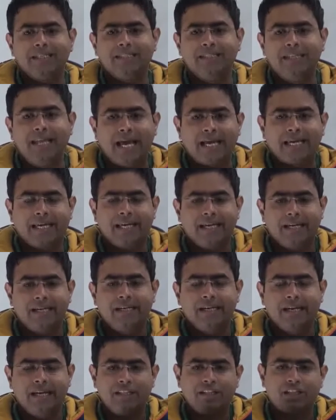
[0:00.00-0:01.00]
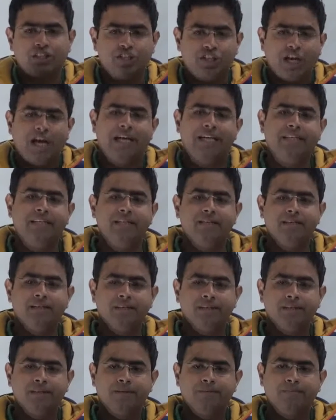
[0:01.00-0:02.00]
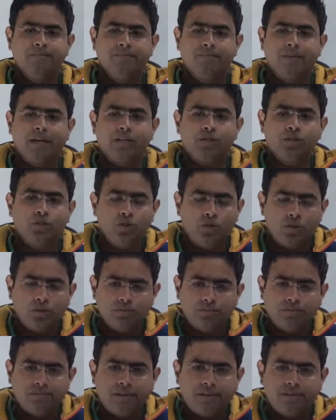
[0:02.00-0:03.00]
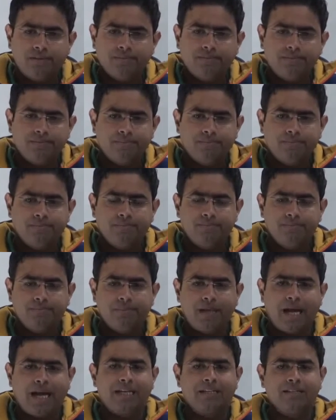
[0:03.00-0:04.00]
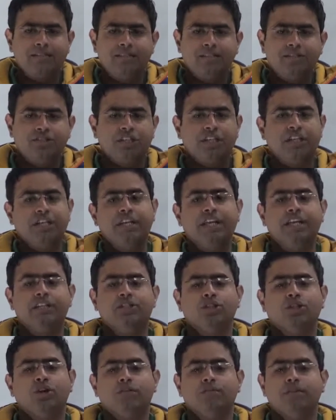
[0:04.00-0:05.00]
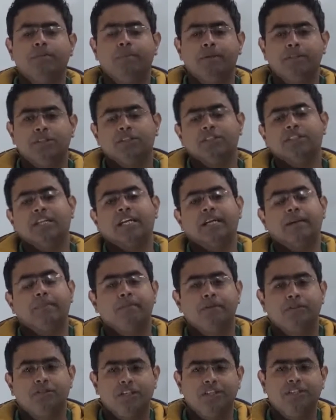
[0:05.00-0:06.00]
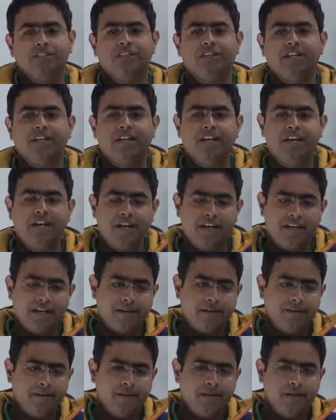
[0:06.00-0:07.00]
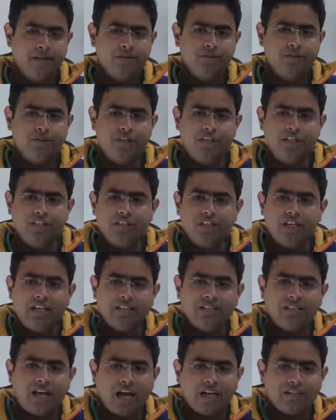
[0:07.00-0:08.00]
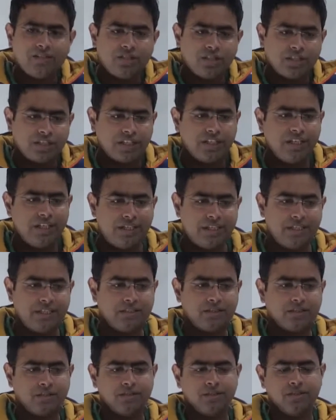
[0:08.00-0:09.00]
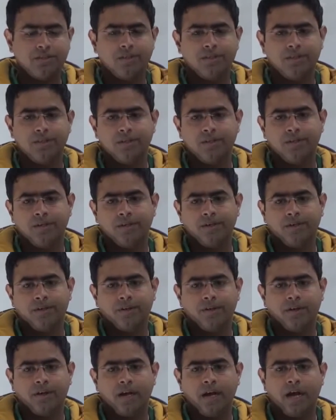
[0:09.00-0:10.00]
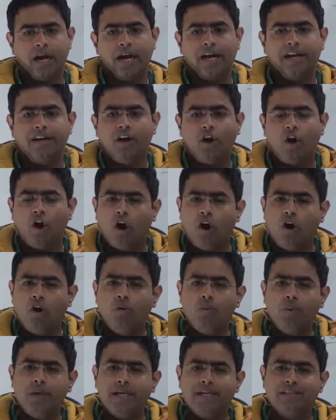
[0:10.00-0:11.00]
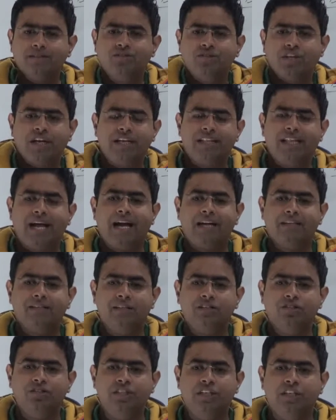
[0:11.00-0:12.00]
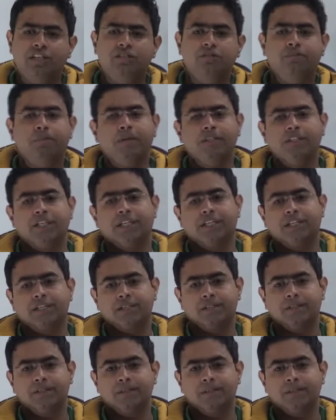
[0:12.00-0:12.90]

is lacking in the shine that should, that is the signature of the budgets that are presented in India. The reason is uncertainties. And how we can say that this year's budget